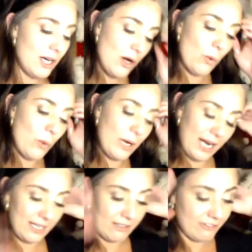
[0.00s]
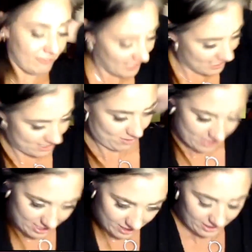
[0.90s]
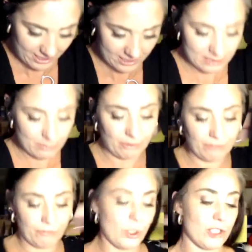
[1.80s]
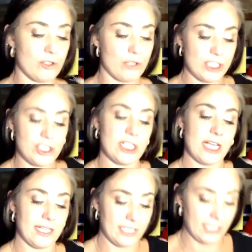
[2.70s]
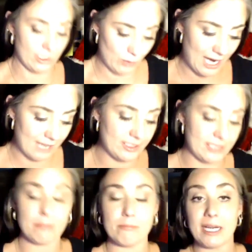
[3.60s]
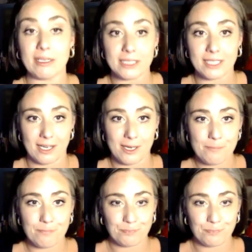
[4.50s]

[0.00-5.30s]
What I found is before Christianity arrived in America,